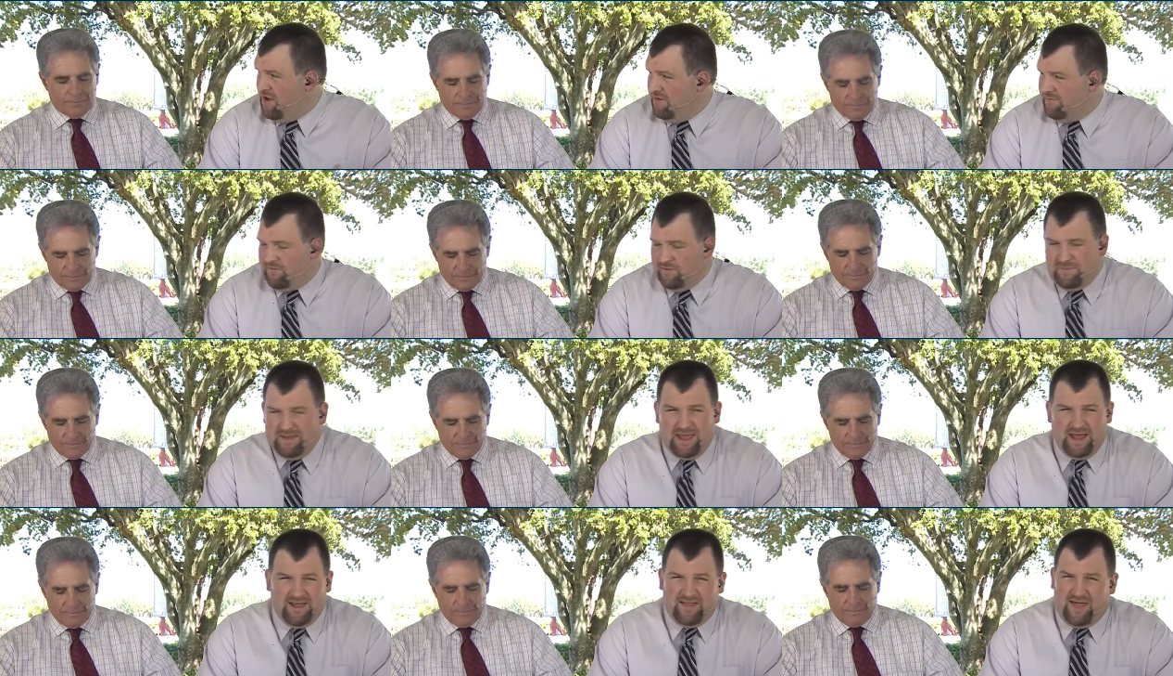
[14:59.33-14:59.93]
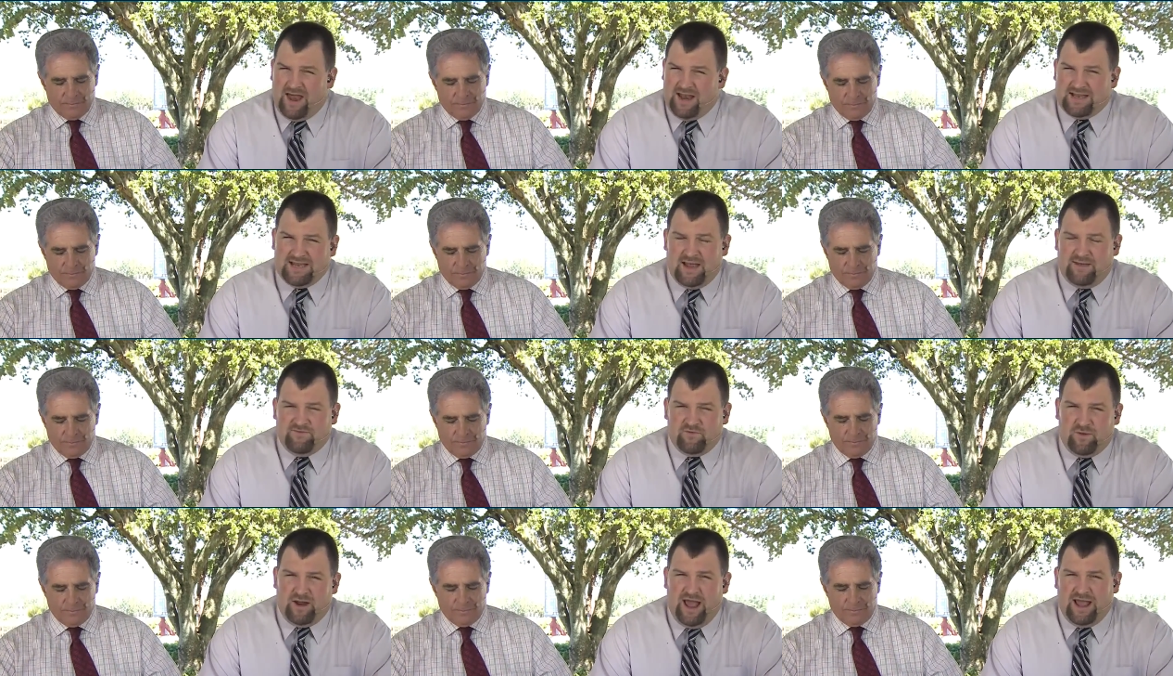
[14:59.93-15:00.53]
Speaker 1: For me, a lot of
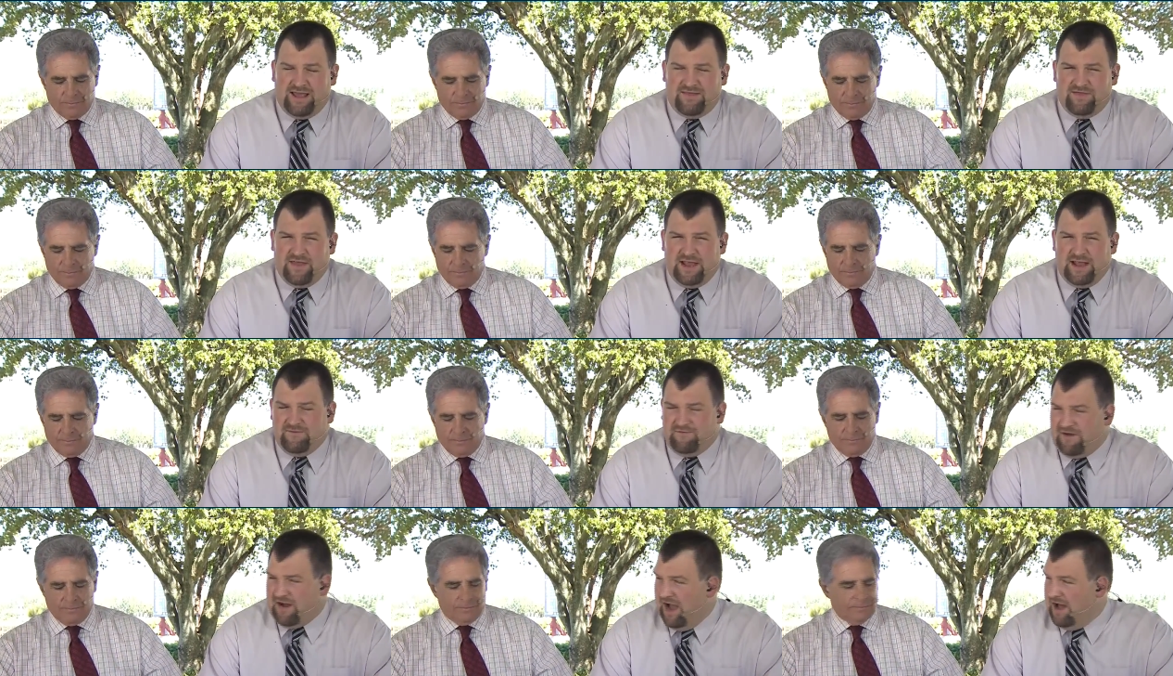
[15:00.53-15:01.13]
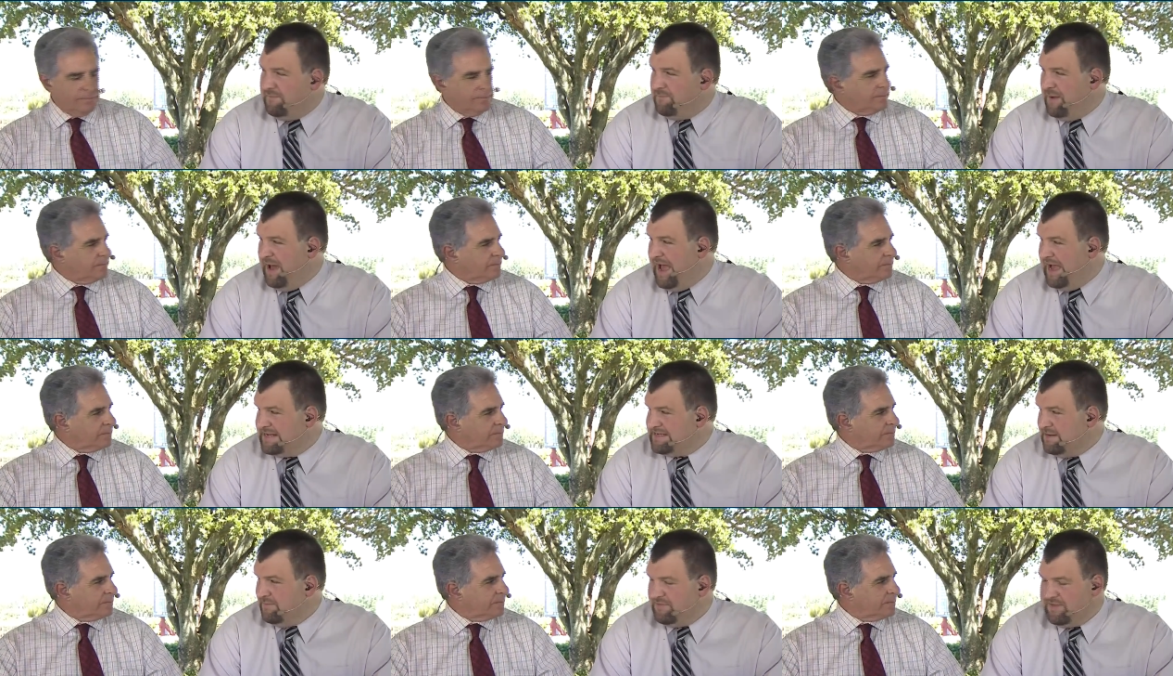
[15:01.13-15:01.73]
times when I think of
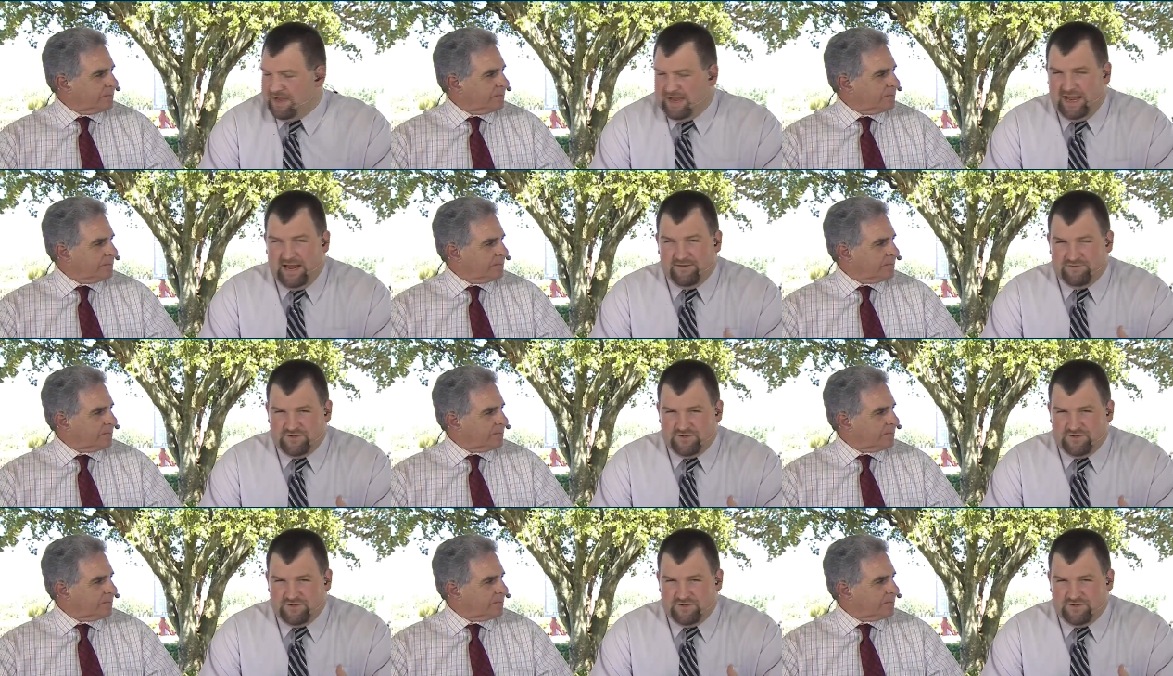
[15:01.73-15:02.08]
cutbacks, I'm thinking of